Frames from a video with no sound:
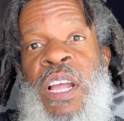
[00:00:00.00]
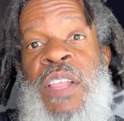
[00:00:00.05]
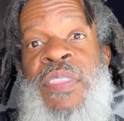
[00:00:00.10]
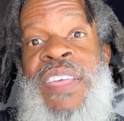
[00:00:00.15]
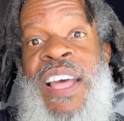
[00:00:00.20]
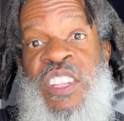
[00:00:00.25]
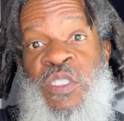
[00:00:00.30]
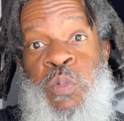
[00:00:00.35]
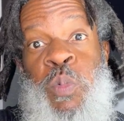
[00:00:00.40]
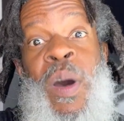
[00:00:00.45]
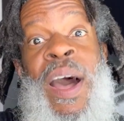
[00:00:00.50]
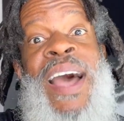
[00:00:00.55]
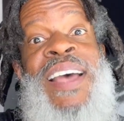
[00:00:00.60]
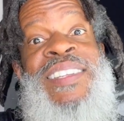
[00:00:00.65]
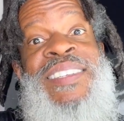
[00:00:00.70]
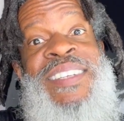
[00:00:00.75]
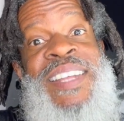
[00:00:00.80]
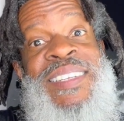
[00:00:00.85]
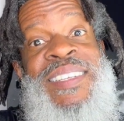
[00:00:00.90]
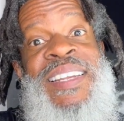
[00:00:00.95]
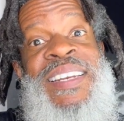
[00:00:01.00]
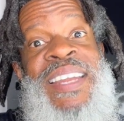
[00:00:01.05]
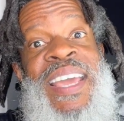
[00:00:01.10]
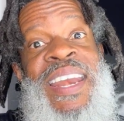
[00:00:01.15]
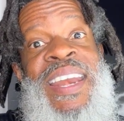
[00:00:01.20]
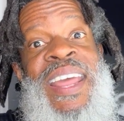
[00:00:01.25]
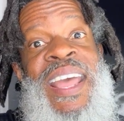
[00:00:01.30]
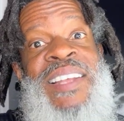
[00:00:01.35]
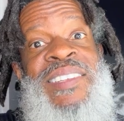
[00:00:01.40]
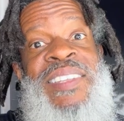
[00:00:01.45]
That's why it's
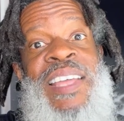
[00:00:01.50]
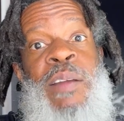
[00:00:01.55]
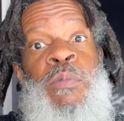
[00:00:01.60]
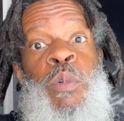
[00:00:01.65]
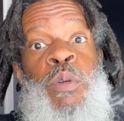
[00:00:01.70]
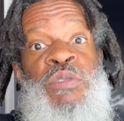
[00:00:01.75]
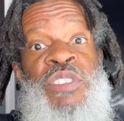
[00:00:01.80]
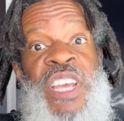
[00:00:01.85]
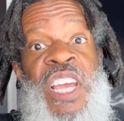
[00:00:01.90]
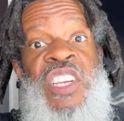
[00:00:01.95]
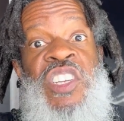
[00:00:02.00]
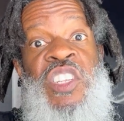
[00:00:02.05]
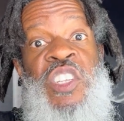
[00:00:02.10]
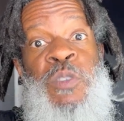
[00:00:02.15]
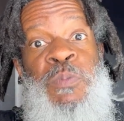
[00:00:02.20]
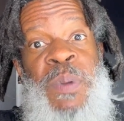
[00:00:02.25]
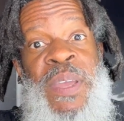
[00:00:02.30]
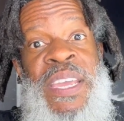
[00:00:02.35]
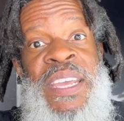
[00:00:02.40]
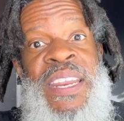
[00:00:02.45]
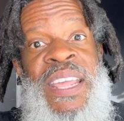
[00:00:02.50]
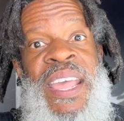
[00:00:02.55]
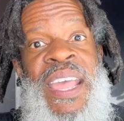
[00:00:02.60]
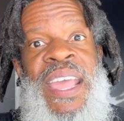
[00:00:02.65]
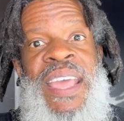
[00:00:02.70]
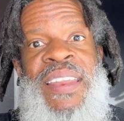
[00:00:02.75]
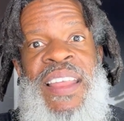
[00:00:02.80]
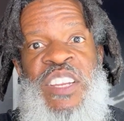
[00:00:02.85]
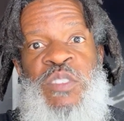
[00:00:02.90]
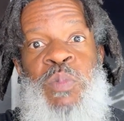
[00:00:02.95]
designated as that rotation speed,
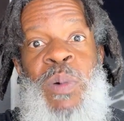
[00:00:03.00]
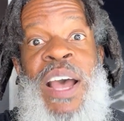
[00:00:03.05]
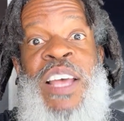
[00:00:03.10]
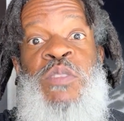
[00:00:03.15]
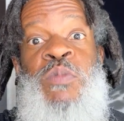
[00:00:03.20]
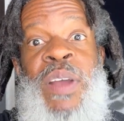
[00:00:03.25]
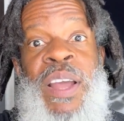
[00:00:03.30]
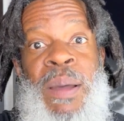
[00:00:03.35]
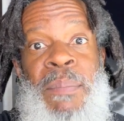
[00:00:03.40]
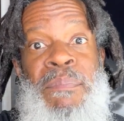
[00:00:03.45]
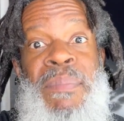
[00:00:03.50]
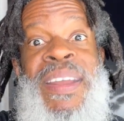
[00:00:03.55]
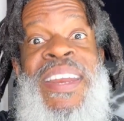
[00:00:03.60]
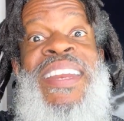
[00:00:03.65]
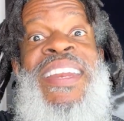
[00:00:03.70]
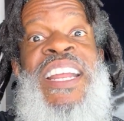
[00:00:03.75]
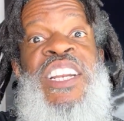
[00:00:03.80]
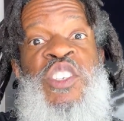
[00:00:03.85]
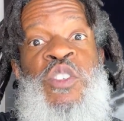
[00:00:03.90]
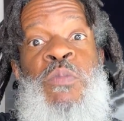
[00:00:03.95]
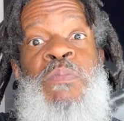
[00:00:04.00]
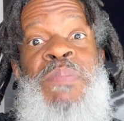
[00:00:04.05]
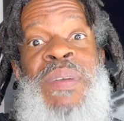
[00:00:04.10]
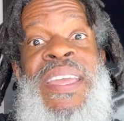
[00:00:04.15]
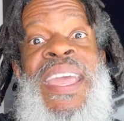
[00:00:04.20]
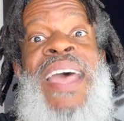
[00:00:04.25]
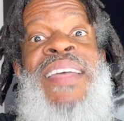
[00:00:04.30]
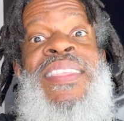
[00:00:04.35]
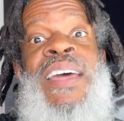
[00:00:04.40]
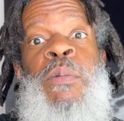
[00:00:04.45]
and that's why it's recommended that you
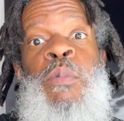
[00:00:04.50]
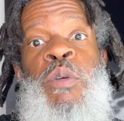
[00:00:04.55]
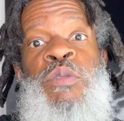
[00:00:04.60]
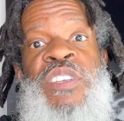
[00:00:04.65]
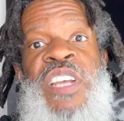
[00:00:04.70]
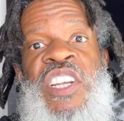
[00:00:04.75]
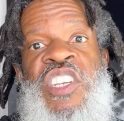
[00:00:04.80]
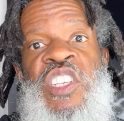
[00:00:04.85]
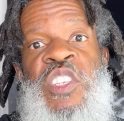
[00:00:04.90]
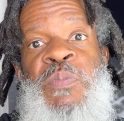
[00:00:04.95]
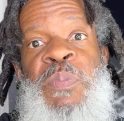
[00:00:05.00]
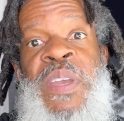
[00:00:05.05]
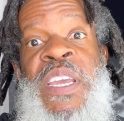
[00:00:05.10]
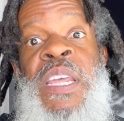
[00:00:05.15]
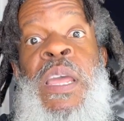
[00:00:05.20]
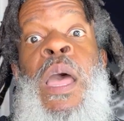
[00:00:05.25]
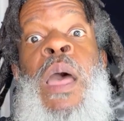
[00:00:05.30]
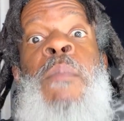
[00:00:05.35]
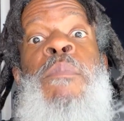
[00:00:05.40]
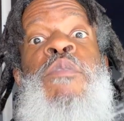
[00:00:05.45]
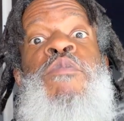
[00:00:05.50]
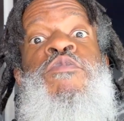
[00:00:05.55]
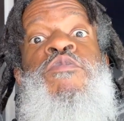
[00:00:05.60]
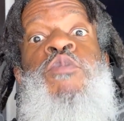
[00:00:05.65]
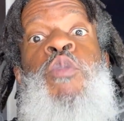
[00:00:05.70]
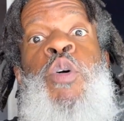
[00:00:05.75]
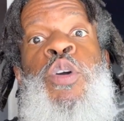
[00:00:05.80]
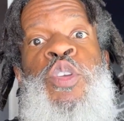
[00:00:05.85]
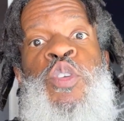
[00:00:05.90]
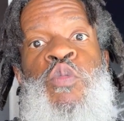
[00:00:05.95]
be at that rotation speed
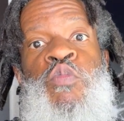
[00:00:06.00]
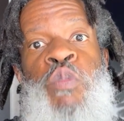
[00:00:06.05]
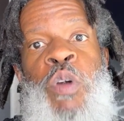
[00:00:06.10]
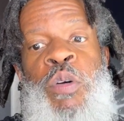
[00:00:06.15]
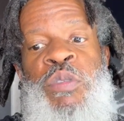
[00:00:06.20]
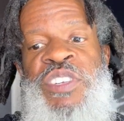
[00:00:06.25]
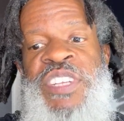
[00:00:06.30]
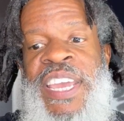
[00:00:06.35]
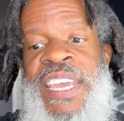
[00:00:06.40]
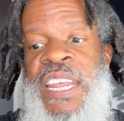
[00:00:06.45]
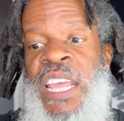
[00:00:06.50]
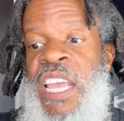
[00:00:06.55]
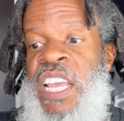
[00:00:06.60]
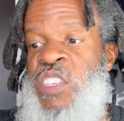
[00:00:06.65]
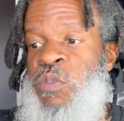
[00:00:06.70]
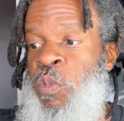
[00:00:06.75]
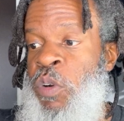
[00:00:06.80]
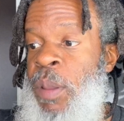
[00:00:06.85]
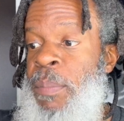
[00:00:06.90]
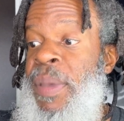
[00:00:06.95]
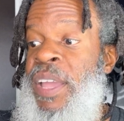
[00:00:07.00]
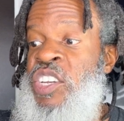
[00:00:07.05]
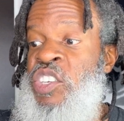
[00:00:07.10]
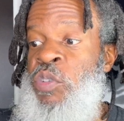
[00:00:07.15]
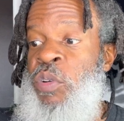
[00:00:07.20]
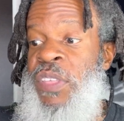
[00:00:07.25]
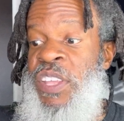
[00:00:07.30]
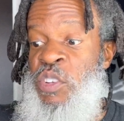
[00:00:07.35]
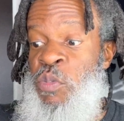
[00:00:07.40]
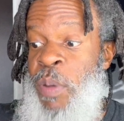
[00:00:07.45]
before you rotate. So you want to make
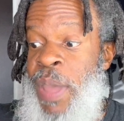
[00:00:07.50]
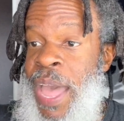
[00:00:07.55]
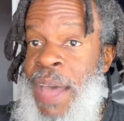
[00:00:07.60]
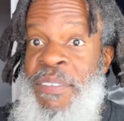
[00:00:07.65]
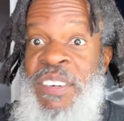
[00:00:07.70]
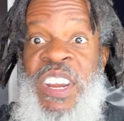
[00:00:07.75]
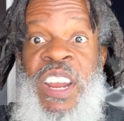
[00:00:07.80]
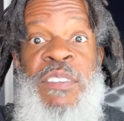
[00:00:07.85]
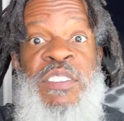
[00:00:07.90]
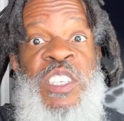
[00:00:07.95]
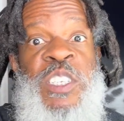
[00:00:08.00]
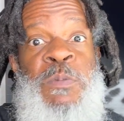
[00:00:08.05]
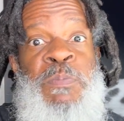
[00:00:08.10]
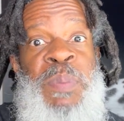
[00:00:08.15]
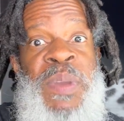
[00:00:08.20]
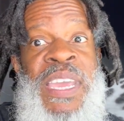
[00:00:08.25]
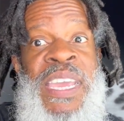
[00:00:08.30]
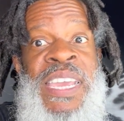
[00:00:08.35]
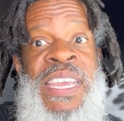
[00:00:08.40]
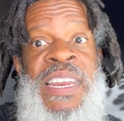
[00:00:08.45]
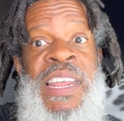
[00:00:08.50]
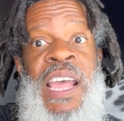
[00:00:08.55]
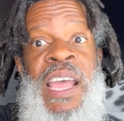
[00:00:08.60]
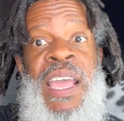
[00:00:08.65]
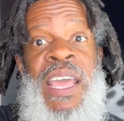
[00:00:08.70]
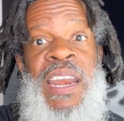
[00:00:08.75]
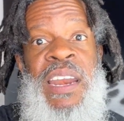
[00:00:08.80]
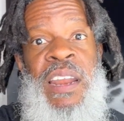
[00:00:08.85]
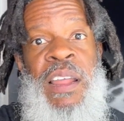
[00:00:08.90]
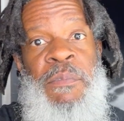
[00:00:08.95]
sure that you have enough speed
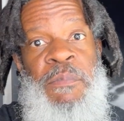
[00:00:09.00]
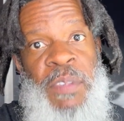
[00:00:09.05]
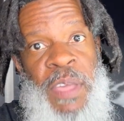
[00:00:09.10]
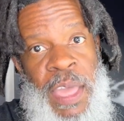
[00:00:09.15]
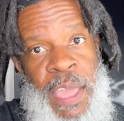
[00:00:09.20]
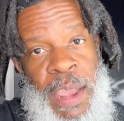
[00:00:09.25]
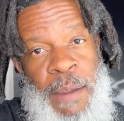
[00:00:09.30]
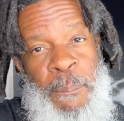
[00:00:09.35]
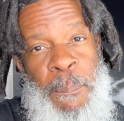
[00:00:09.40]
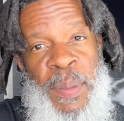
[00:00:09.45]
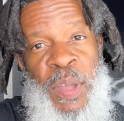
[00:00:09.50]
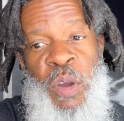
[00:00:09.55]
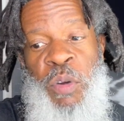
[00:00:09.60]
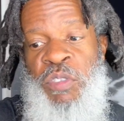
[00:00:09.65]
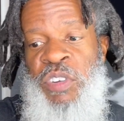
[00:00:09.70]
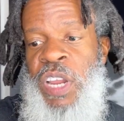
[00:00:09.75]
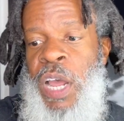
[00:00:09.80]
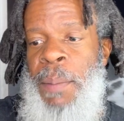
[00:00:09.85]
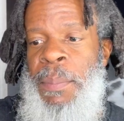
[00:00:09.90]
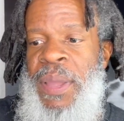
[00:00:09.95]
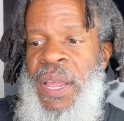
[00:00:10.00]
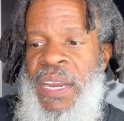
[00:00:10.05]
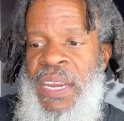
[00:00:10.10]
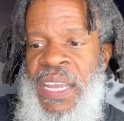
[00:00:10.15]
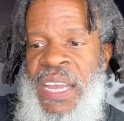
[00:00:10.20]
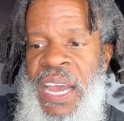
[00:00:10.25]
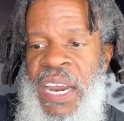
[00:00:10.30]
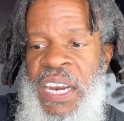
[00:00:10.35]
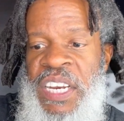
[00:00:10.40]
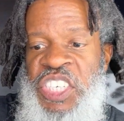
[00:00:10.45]
and the air build up to
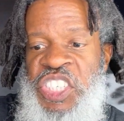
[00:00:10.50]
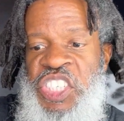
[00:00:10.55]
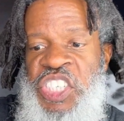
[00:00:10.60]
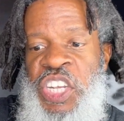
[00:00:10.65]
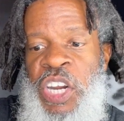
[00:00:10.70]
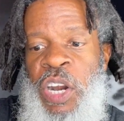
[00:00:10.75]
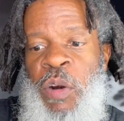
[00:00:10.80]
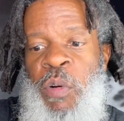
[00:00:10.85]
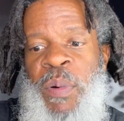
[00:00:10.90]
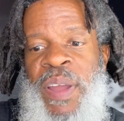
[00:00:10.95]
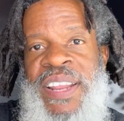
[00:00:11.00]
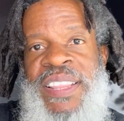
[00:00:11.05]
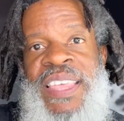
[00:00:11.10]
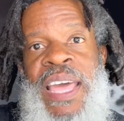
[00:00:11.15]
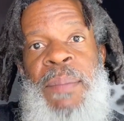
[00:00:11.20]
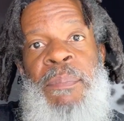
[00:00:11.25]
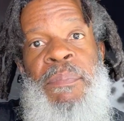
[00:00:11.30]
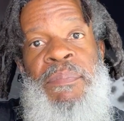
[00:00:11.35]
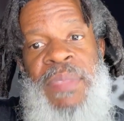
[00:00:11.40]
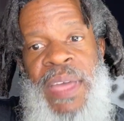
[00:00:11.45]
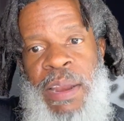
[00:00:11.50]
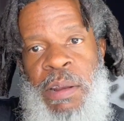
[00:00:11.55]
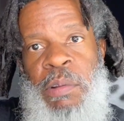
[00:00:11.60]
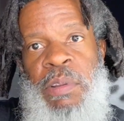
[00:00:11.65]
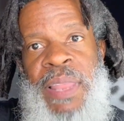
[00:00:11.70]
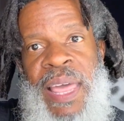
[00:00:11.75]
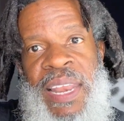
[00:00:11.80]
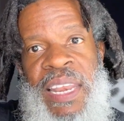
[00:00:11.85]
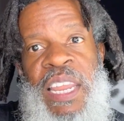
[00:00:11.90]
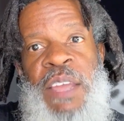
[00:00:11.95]
kind of generate that, that,
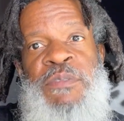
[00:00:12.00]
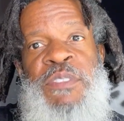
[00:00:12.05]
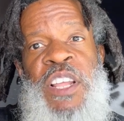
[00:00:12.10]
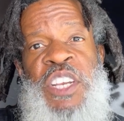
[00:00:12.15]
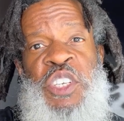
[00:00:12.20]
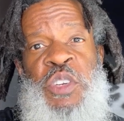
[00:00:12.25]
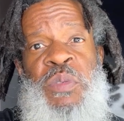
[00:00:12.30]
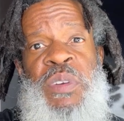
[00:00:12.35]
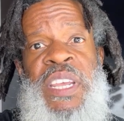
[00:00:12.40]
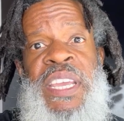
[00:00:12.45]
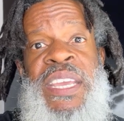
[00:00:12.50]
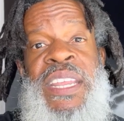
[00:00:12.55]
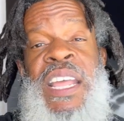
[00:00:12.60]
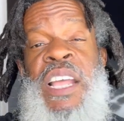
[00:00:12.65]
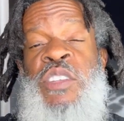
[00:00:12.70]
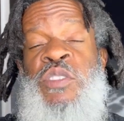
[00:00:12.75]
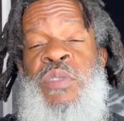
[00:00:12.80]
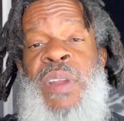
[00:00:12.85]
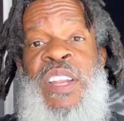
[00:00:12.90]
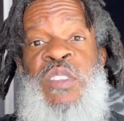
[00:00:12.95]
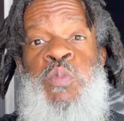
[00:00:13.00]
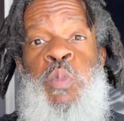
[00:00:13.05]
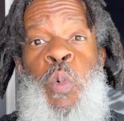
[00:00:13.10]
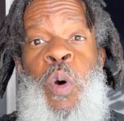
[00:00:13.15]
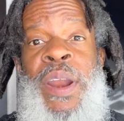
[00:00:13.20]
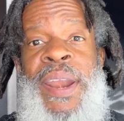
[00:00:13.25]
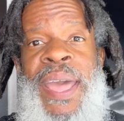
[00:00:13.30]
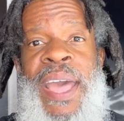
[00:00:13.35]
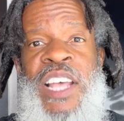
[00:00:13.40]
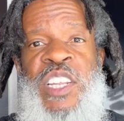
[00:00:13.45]
that lift that you need. So that's
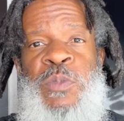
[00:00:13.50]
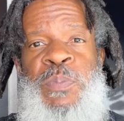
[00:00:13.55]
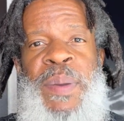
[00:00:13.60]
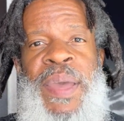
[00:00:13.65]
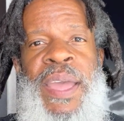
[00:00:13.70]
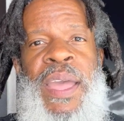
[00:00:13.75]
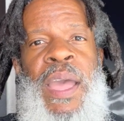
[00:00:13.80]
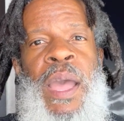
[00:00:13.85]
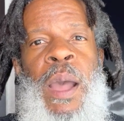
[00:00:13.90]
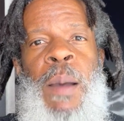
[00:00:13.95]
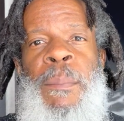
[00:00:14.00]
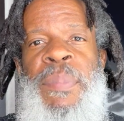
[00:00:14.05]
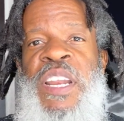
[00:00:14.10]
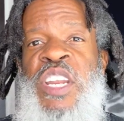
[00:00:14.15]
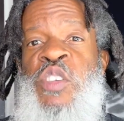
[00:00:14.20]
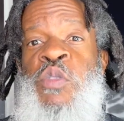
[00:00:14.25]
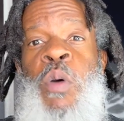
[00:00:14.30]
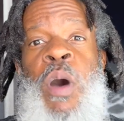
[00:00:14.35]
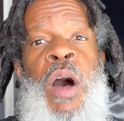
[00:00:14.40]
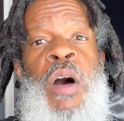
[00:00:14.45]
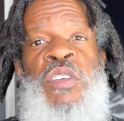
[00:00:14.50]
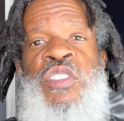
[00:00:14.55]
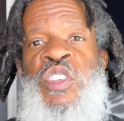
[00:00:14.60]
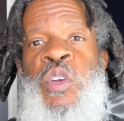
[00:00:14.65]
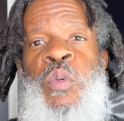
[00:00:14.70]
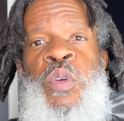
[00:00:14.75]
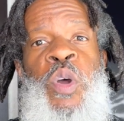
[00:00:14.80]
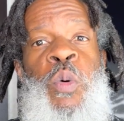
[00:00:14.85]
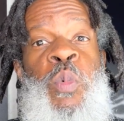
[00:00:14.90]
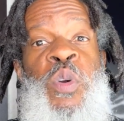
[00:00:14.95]
one aspect. But then you
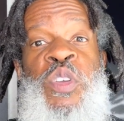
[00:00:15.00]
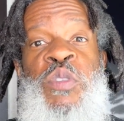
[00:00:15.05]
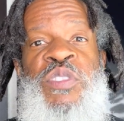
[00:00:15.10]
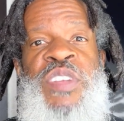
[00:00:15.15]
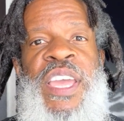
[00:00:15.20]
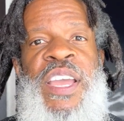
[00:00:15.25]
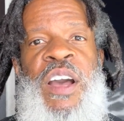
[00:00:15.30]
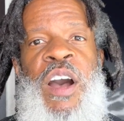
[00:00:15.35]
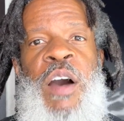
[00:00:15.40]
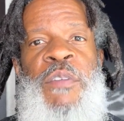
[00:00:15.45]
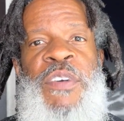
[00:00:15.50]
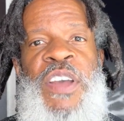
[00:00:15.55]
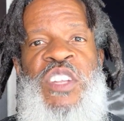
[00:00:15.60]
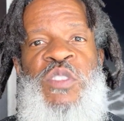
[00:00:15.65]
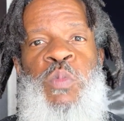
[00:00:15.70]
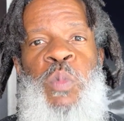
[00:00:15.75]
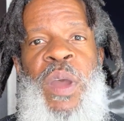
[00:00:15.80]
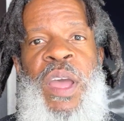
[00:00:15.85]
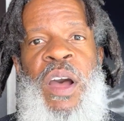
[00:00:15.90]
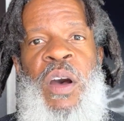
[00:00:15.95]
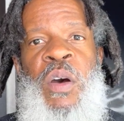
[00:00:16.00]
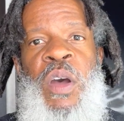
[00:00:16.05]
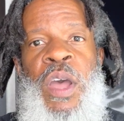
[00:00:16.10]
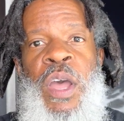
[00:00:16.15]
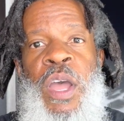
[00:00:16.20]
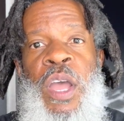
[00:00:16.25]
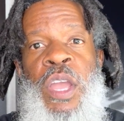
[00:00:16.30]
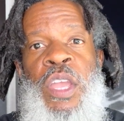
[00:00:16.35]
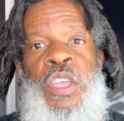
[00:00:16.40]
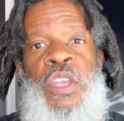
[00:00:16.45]
also know when you take off as well,
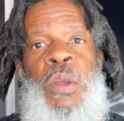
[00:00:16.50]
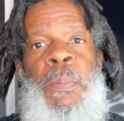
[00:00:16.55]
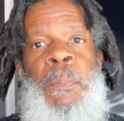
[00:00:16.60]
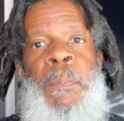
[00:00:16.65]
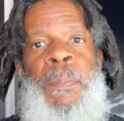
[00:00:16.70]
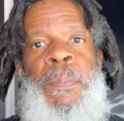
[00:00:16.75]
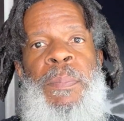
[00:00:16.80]
you're,